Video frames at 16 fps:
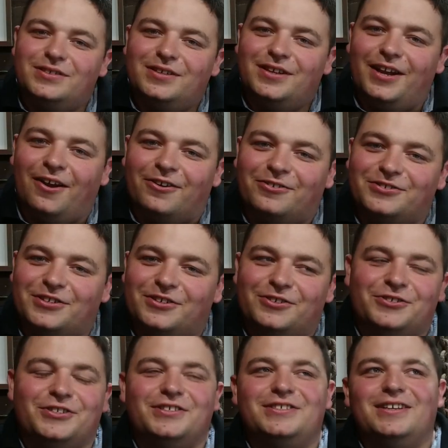Character
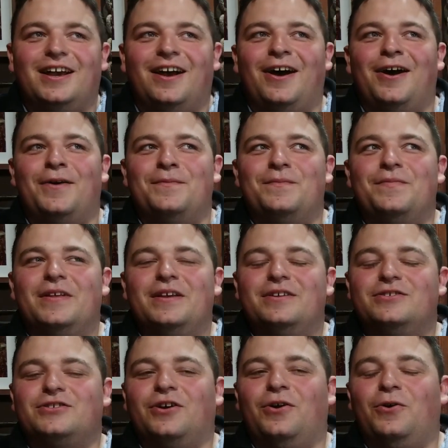synergies.
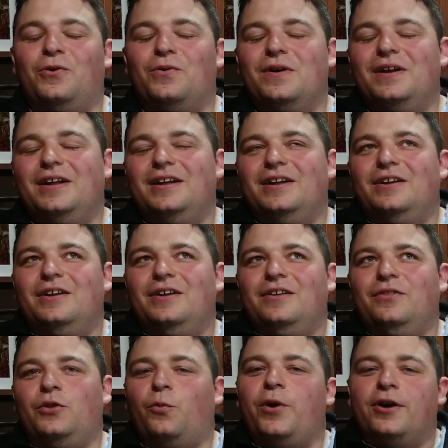So
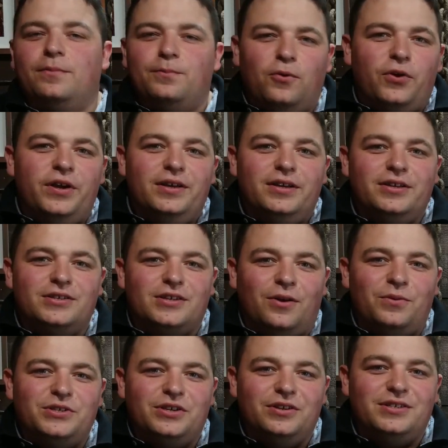the Weird Boy is
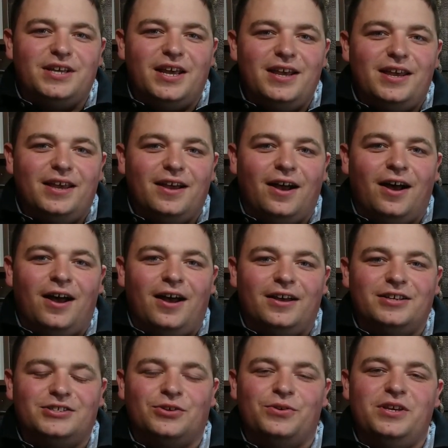always a good take.
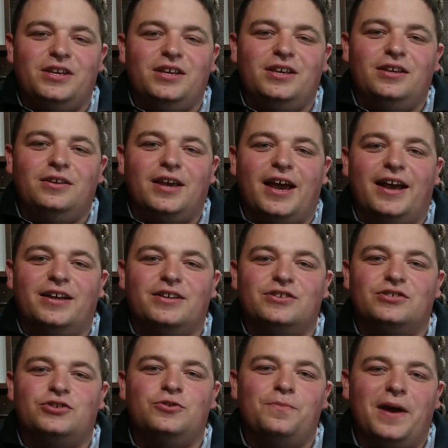So he has
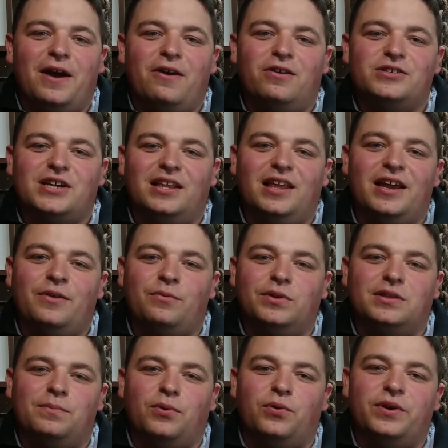2 powers I like with
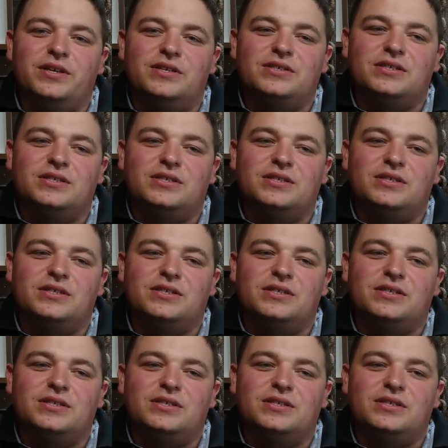the boys.